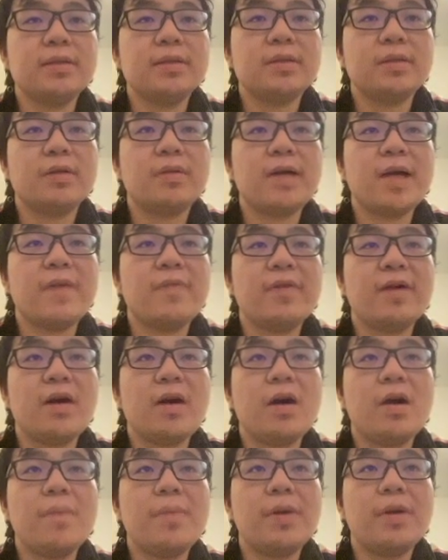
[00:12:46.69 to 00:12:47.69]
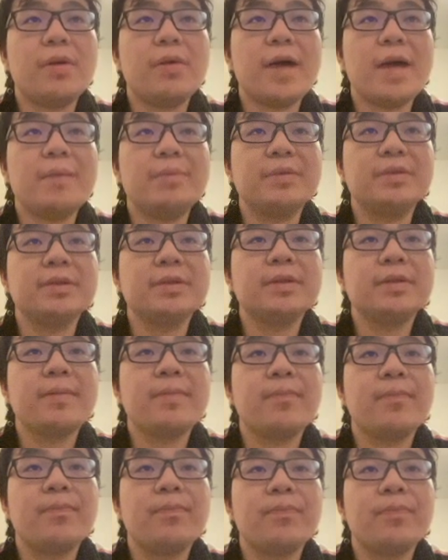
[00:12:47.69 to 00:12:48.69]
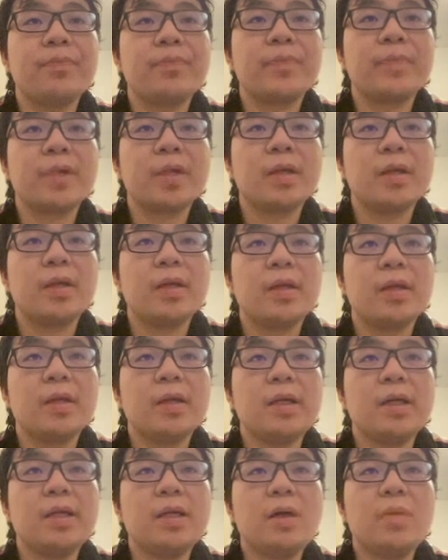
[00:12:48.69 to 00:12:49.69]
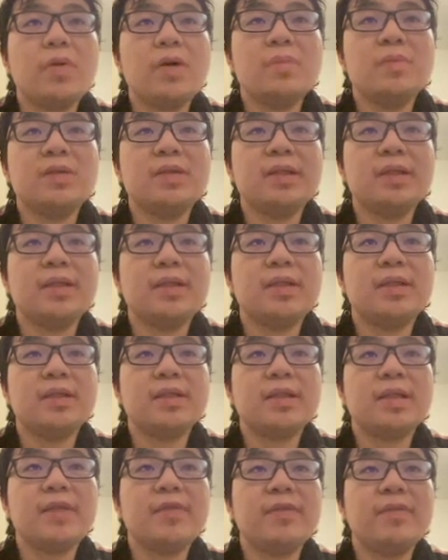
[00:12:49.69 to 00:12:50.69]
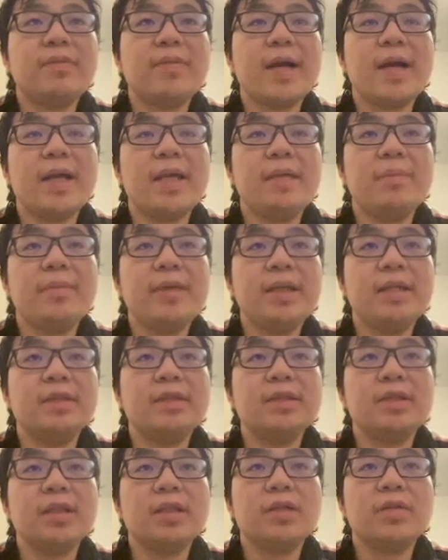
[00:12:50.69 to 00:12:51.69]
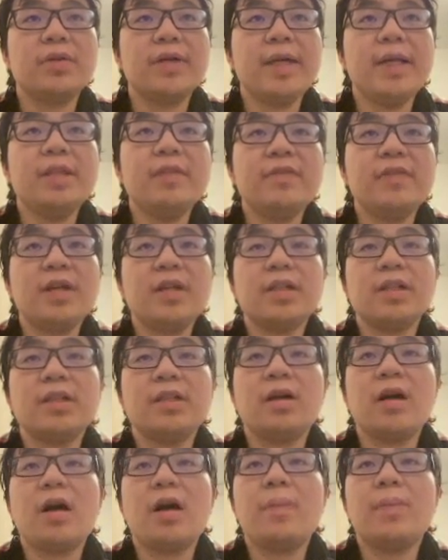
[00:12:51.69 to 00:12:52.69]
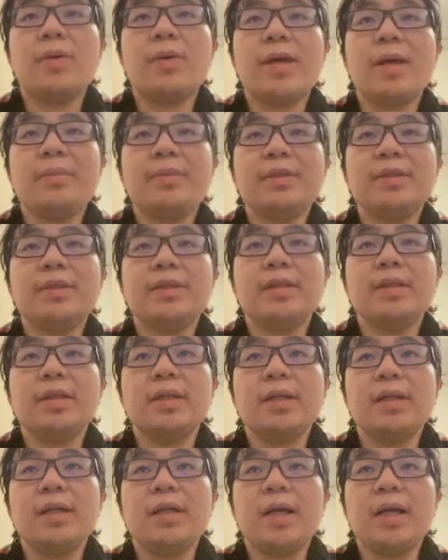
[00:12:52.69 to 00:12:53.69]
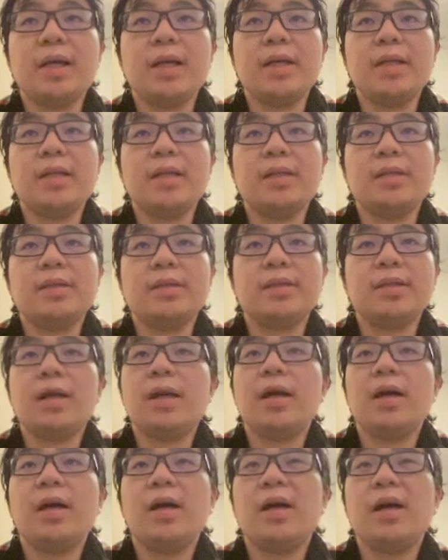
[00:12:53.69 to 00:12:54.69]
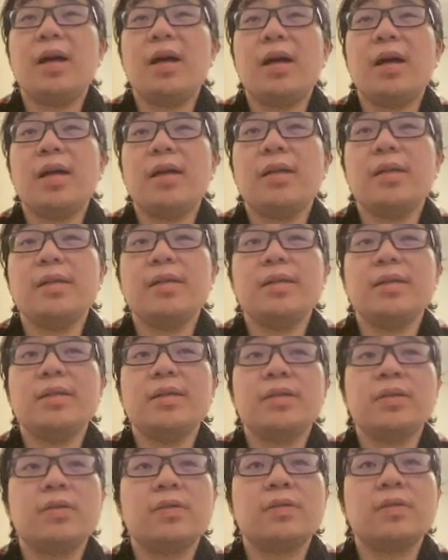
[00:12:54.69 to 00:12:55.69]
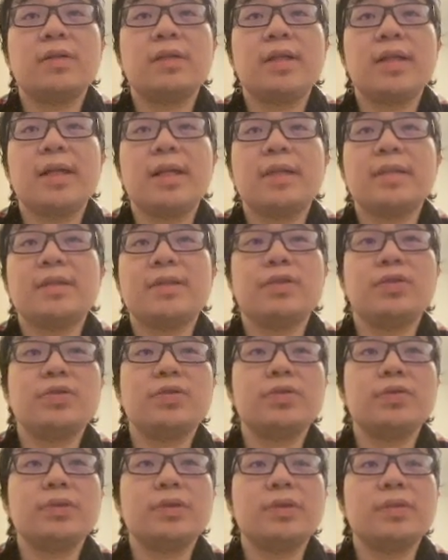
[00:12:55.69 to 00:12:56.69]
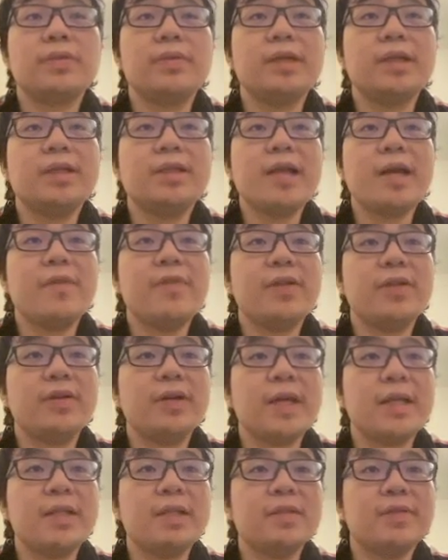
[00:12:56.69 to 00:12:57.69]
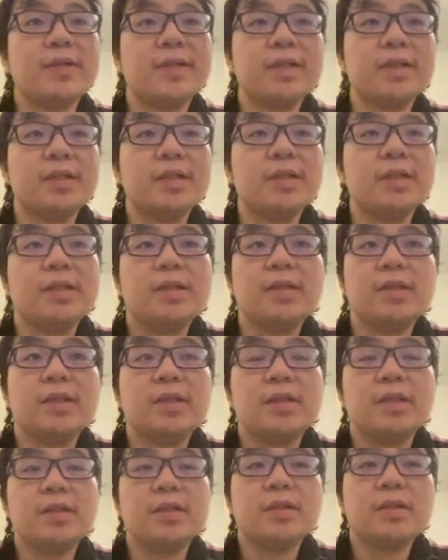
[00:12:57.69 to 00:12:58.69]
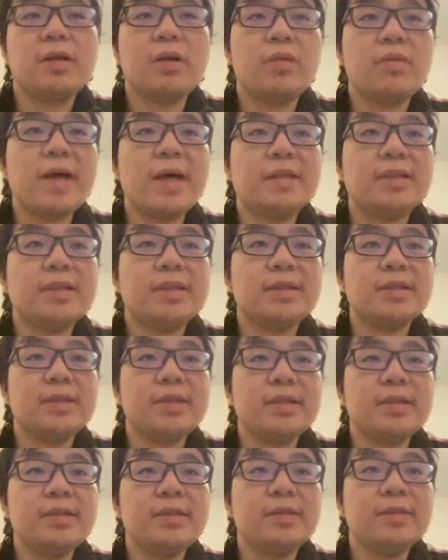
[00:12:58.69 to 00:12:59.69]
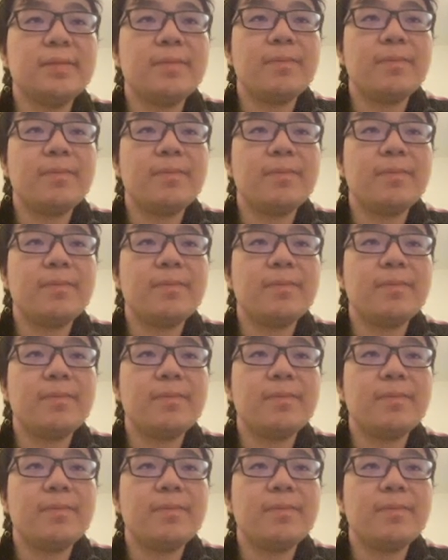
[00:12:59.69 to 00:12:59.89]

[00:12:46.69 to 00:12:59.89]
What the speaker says: So we have all params. And all params is given by emit create function all params and include links true. So let's have a look at this function. So res is this.